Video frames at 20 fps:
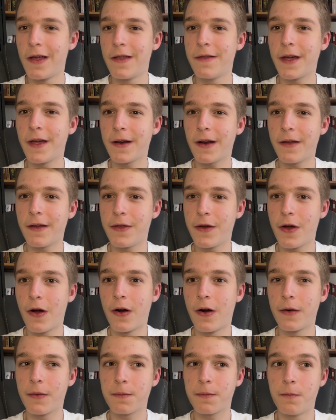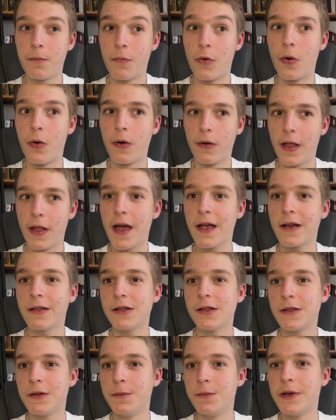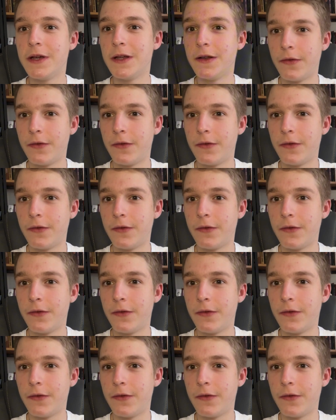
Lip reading: that they are more likely to be